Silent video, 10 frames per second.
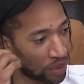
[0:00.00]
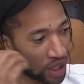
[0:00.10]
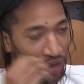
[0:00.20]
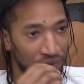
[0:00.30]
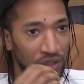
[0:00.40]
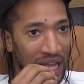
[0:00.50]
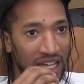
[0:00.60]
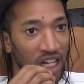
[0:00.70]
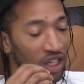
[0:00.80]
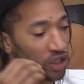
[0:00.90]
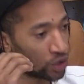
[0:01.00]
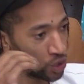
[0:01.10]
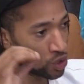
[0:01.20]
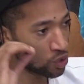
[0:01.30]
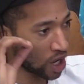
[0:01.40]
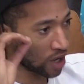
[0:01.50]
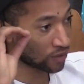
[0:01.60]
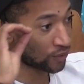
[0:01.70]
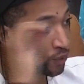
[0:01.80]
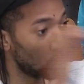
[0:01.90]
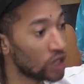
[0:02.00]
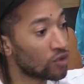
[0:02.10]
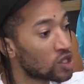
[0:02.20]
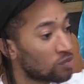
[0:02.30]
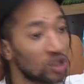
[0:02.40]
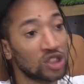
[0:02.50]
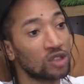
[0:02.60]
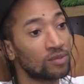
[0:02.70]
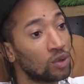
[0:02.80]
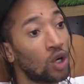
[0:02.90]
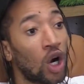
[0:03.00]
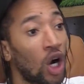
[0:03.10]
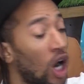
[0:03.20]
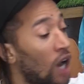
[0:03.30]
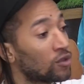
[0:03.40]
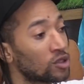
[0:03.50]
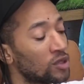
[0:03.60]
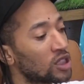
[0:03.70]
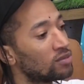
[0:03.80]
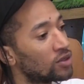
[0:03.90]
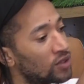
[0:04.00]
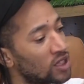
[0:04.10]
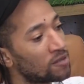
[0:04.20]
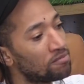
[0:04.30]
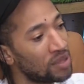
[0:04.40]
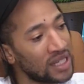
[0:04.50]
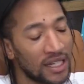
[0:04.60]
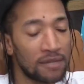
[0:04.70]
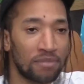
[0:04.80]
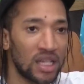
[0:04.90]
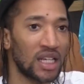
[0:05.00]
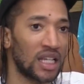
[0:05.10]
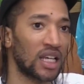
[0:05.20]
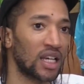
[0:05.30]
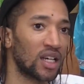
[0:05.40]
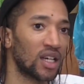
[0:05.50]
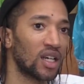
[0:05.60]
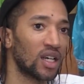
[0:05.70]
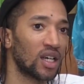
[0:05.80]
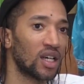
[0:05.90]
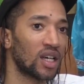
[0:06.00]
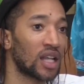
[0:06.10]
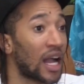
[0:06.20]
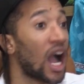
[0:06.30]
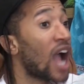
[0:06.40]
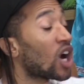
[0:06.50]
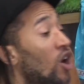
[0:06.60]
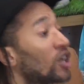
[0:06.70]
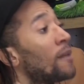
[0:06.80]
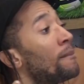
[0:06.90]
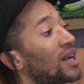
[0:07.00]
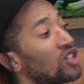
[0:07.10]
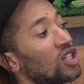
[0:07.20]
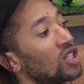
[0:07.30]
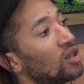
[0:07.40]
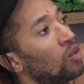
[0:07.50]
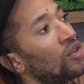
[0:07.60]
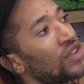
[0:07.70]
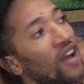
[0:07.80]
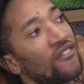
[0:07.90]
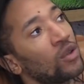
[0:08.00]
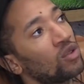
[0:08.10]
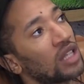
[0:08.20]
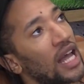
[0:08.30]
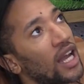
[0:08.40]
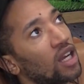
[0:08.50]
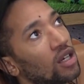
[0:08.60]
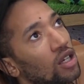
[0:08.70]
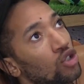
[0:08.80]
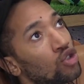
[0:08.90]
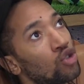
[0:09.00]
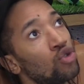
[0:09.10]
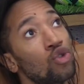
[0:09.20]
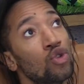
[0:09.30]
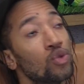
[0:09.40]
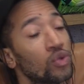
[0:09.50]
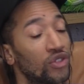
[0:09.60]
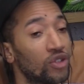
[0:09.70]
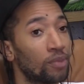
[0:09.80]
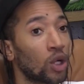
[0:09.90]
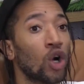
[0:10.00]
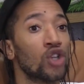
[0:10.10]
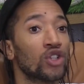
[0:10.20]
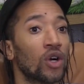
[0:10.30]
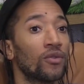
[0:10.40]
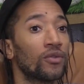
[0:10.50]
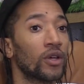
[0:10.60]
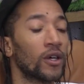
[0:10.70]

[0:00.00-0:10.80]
birth, like you are fully responsible or half responsible for this being here. Like, I can't imagine what that feels like to lose because of